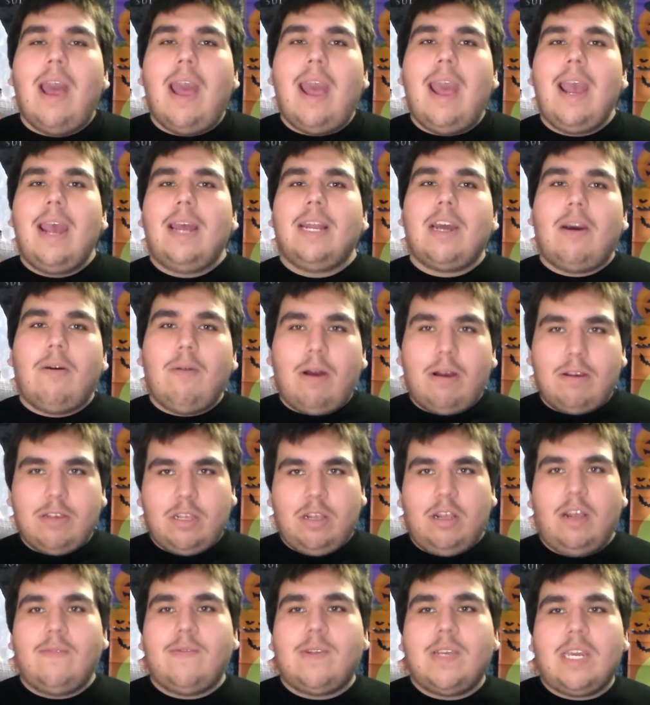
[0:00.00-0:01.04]
And I would
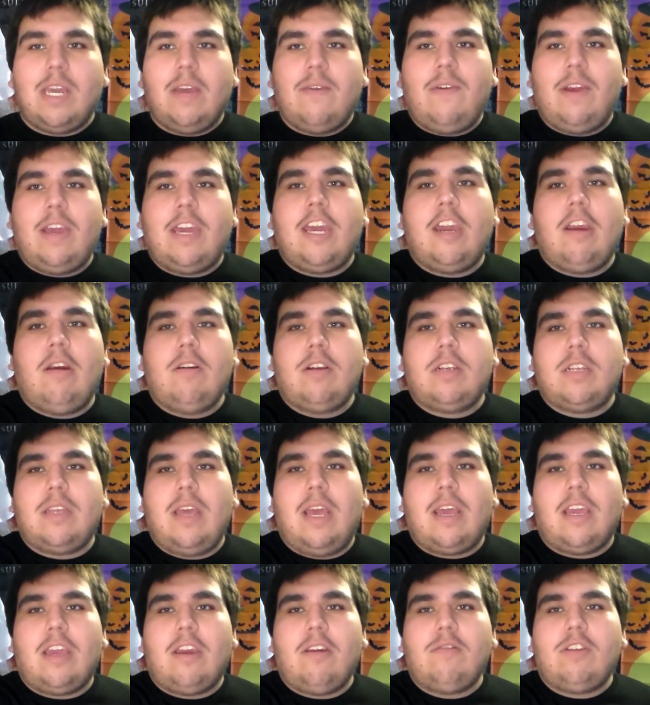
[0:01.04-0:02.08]
also love to give a huge
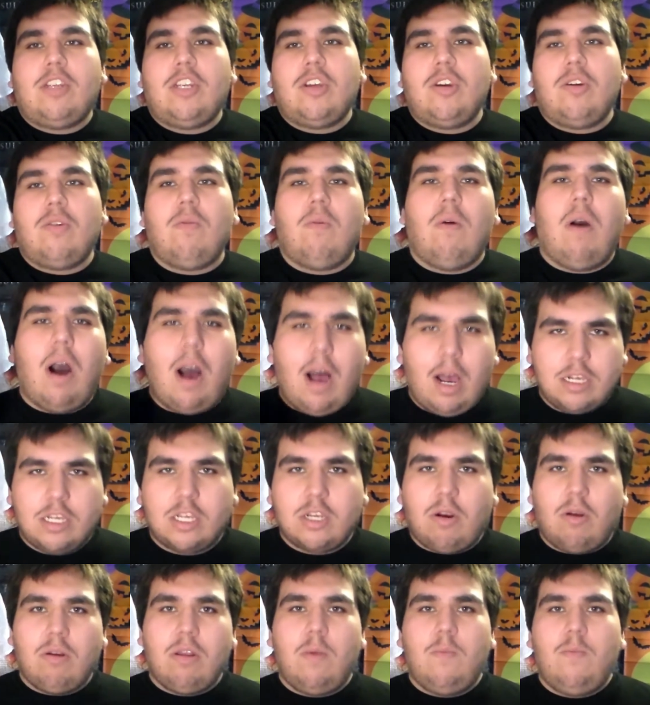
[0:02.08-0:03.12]
thank you to
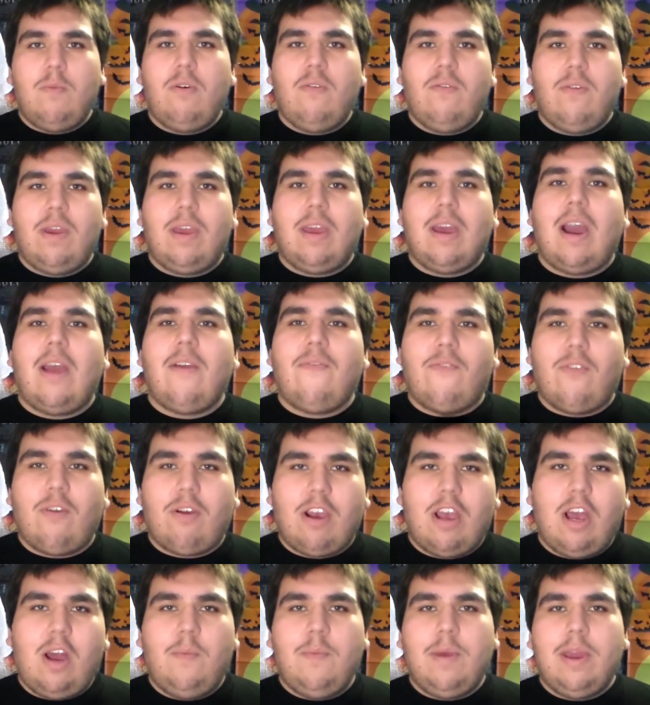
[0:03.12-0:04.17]
Oscar the Movie Guy for
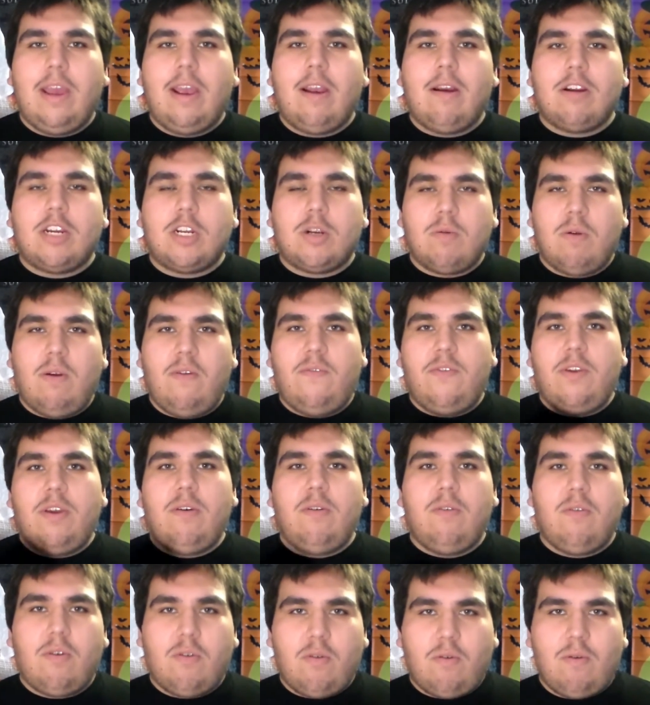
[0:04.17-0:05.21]
coming here to
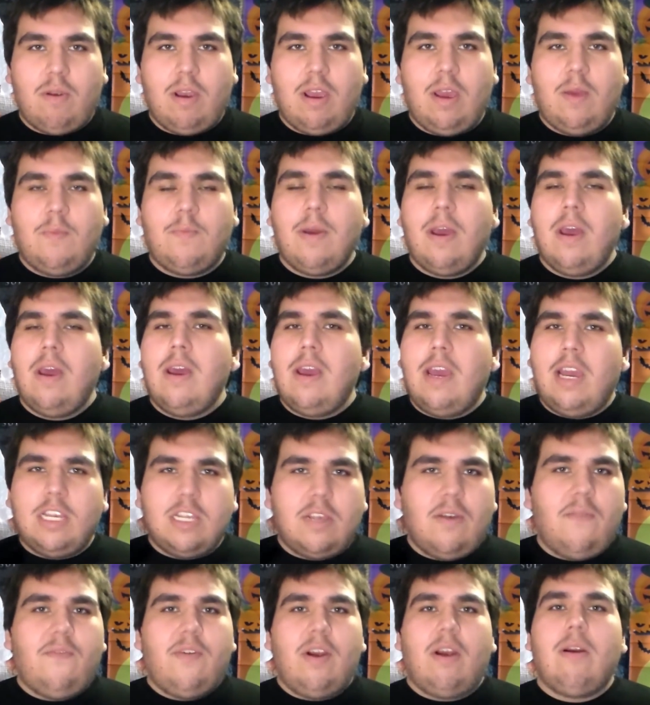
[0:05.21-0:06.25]
review Creep. He's
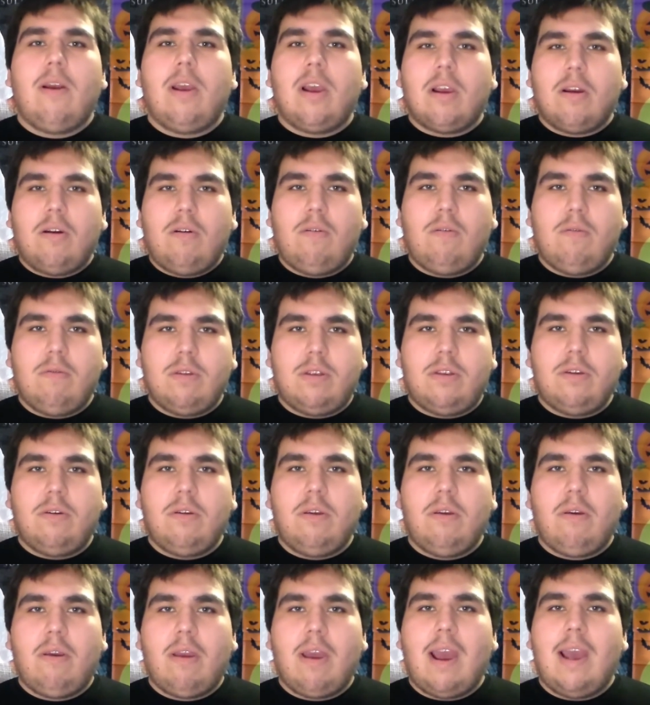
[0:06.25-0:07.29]
a very cool dude,
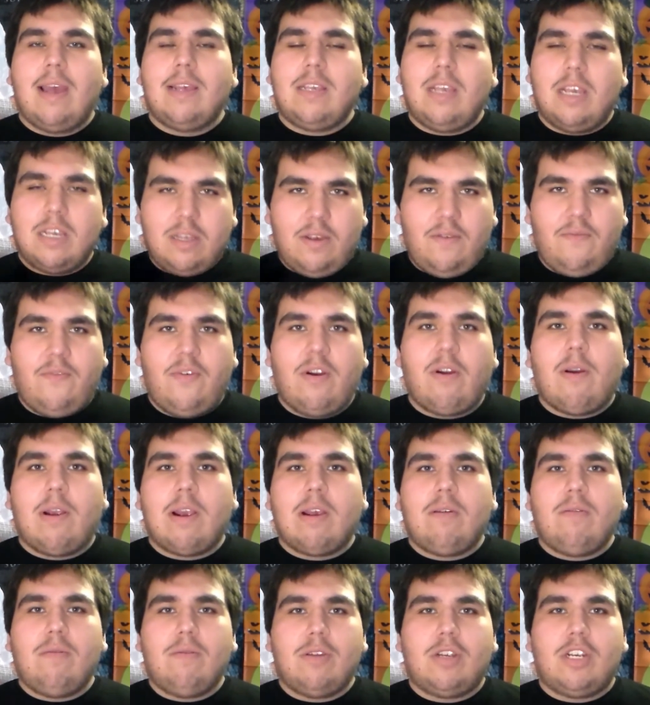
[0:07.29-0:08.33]
you guys. He has a very
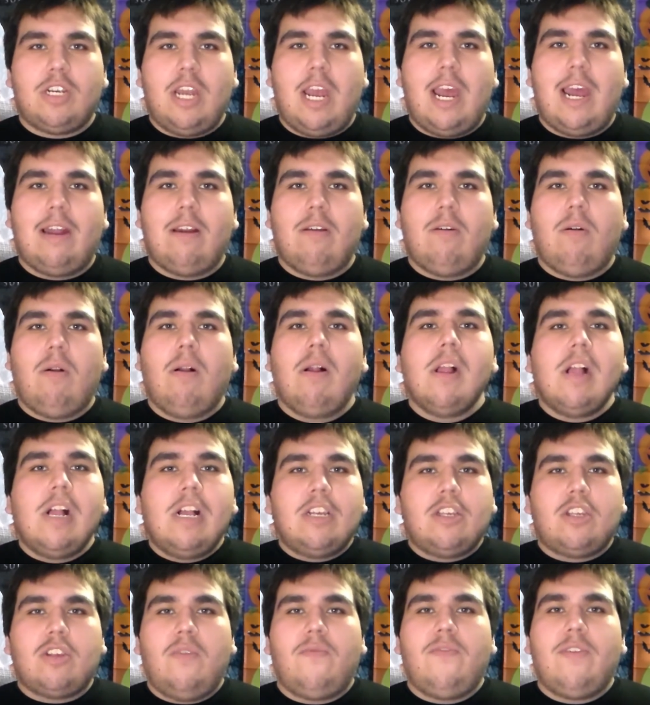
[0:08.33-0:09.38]
cool channel.
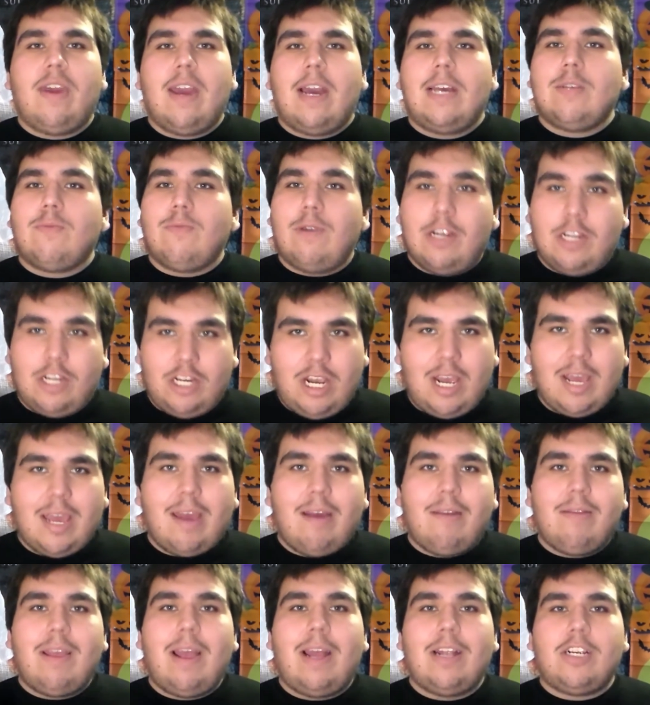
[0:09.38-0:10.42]
So if you guys want to check
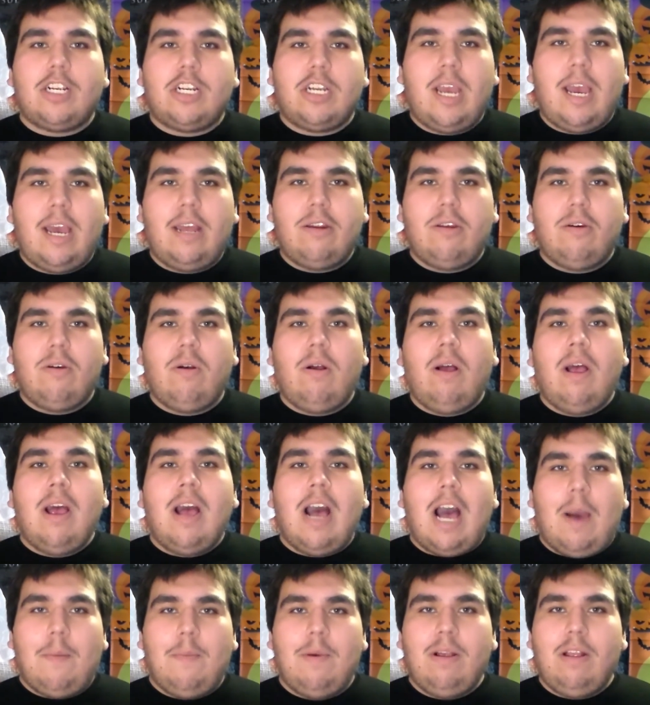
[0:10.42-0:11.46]
out that channel,
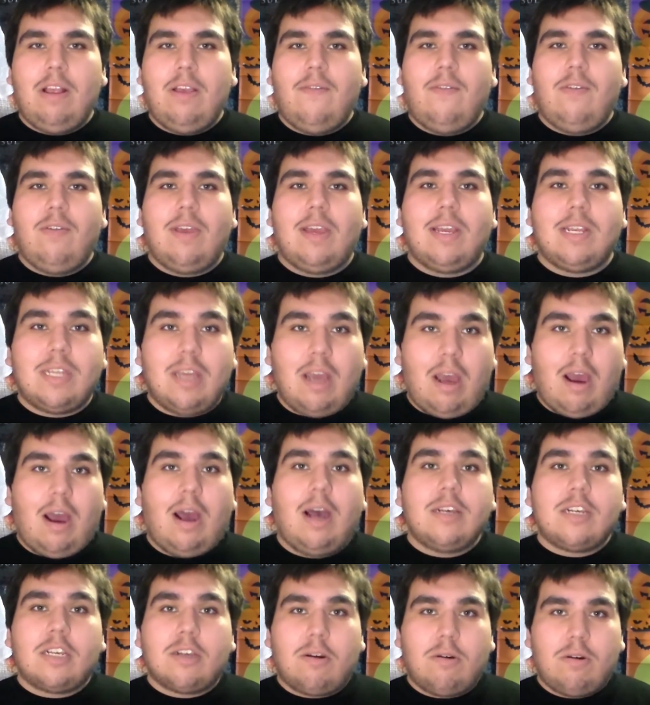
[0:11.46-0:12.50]
I'm going to leave a link to
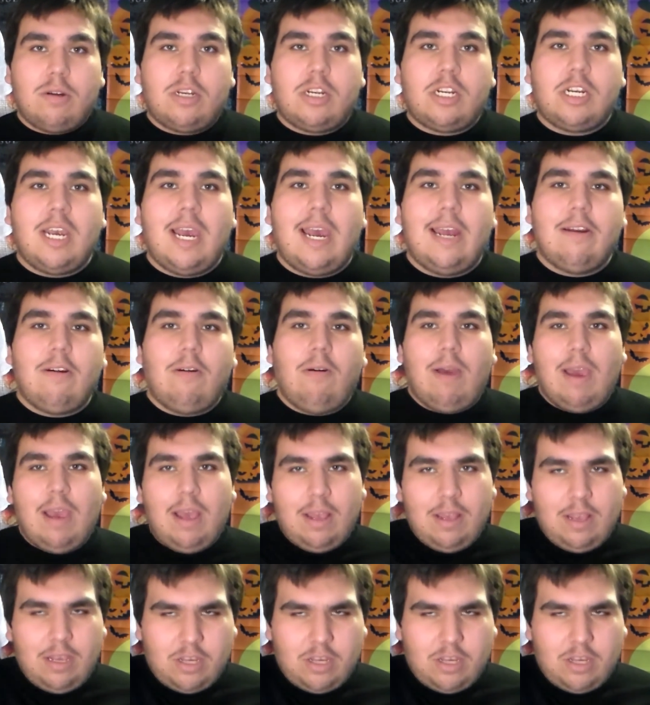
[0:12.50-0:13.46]
Oscar's channel in the